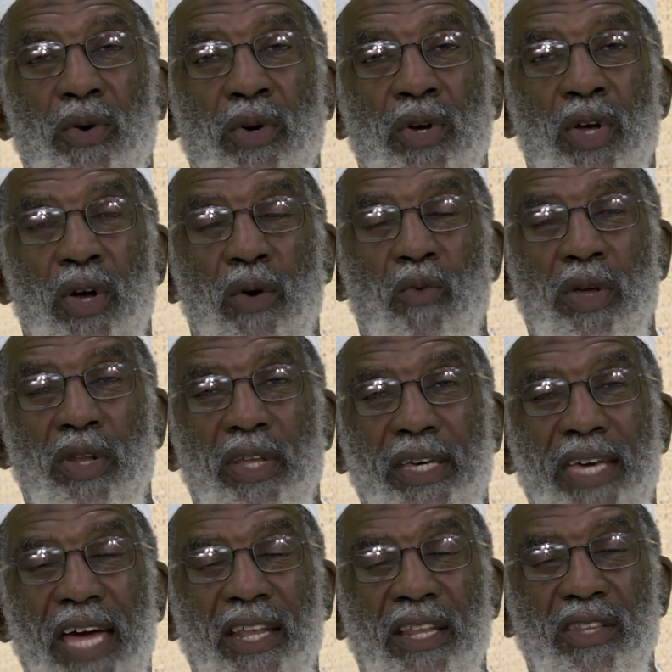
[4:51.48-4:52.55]
So
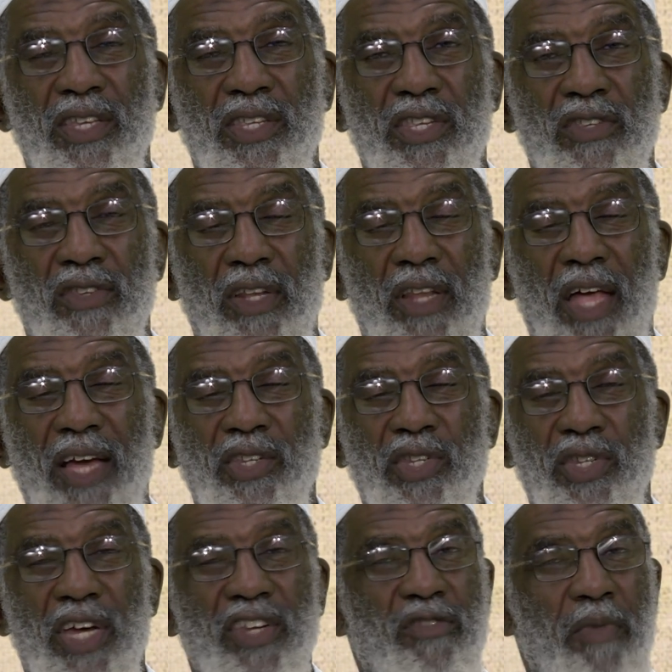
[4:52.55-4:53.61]
we look at it, this is
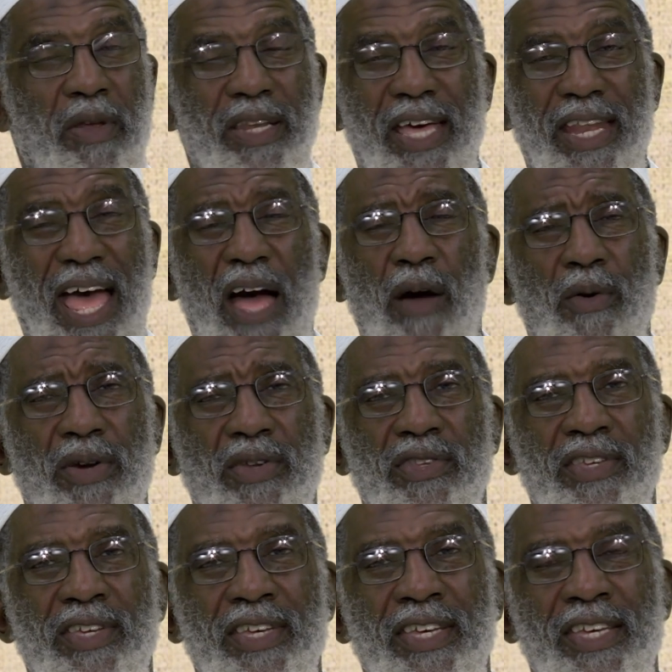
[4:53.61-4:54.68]
Allah's judgment, not
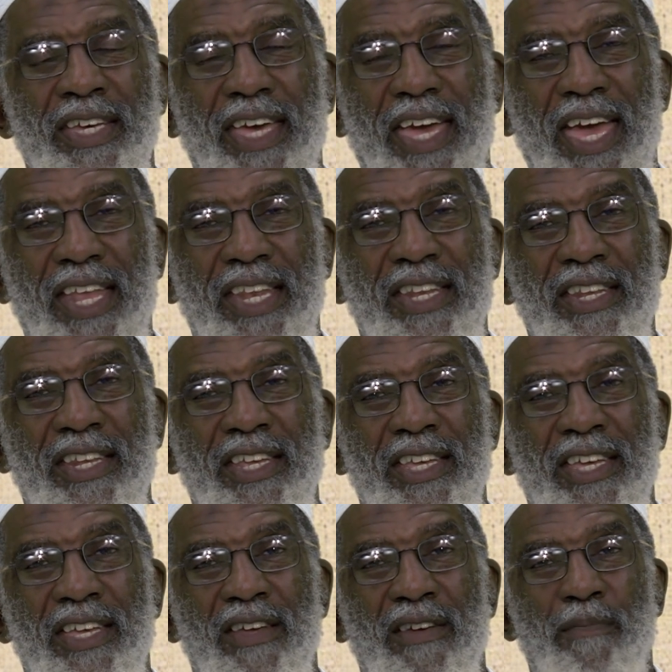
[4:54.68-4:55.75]
ours.
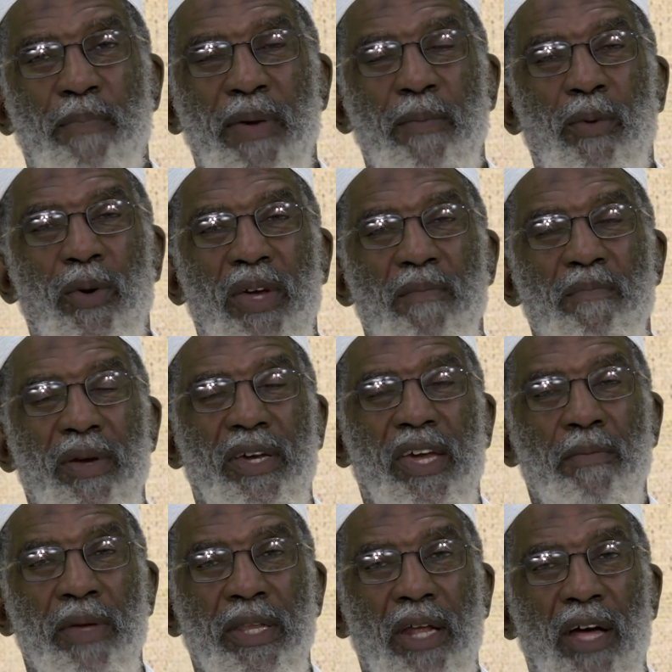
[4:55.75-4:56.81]
And people
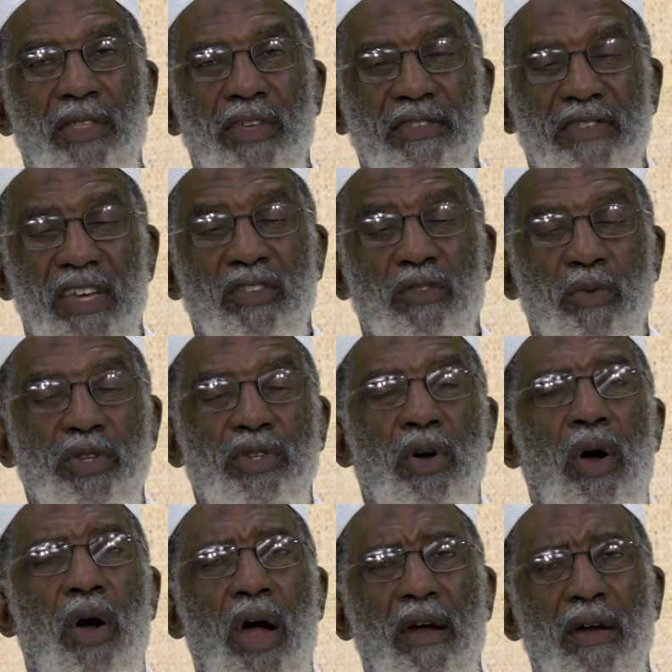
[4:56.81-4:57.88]
commit other sins
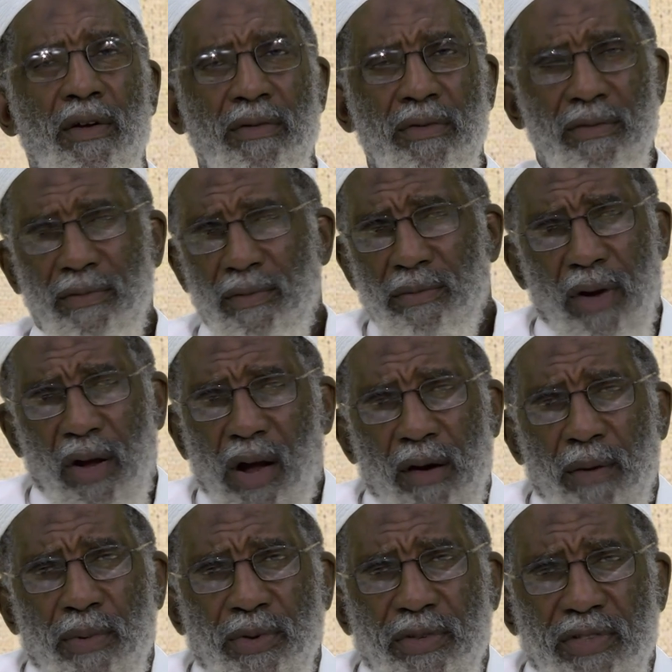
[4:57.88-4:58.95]
which are
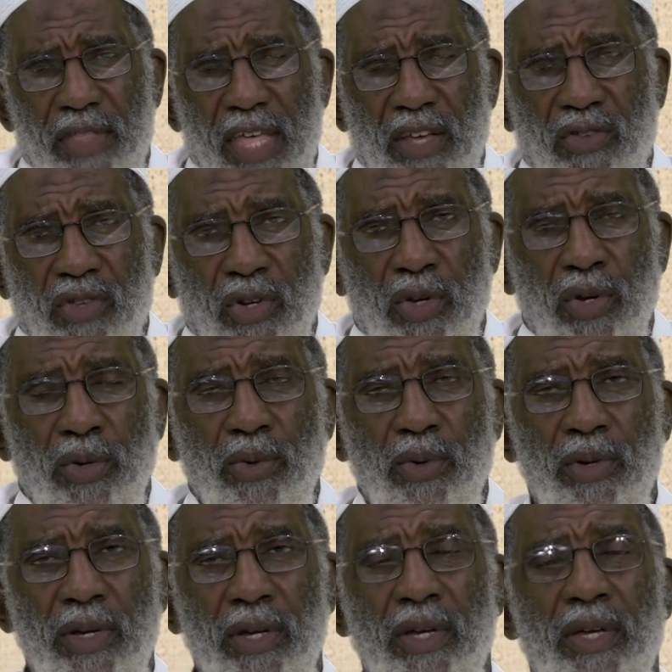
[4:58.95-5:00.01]
horrible things to
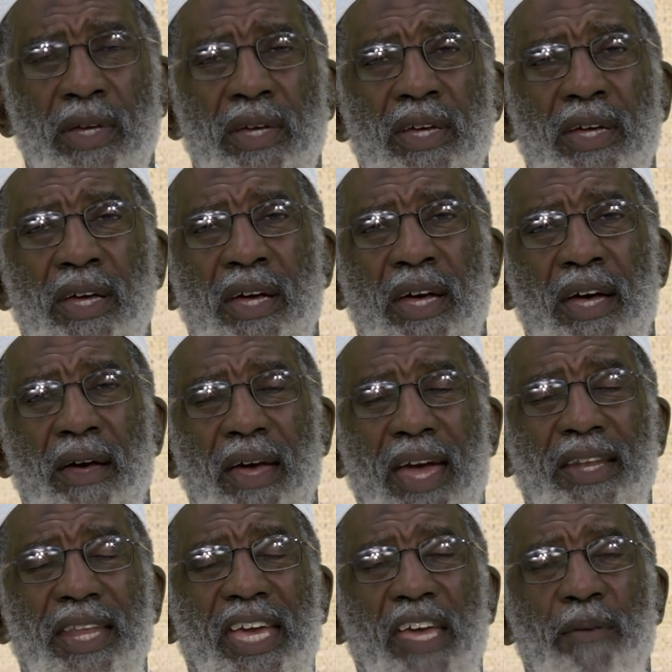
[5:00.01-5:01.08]
do,
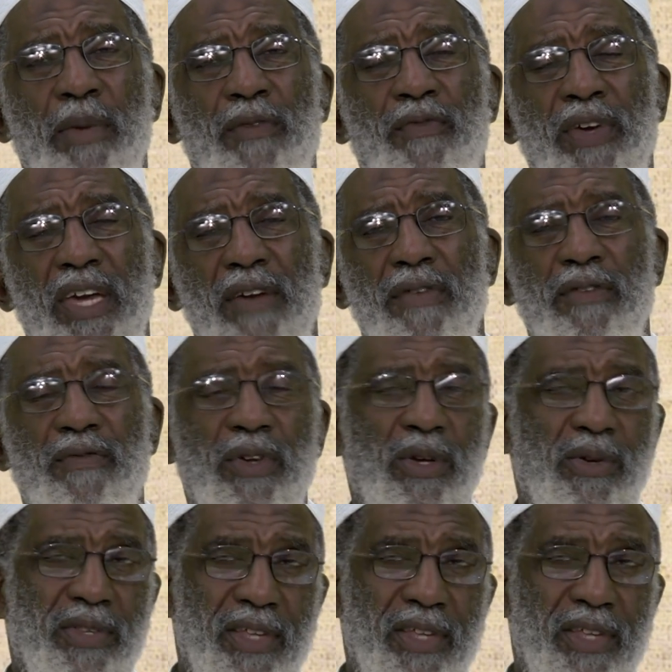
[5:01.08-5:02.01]
and they can be forgiven